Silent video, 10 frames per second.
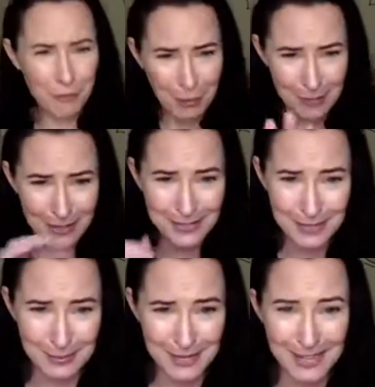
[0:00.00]

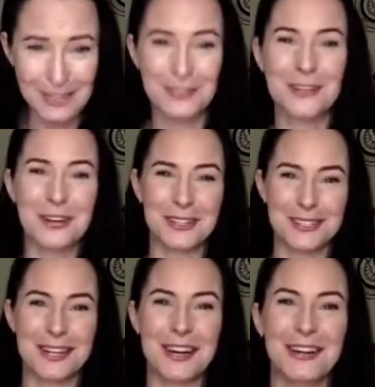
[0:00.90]
Proverbially speaking, of
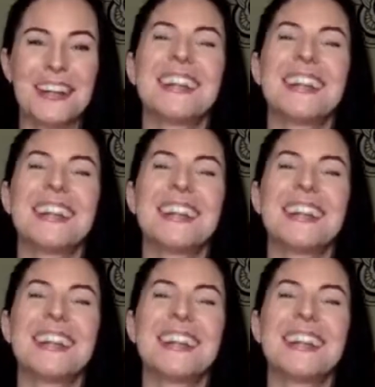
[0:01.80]
course,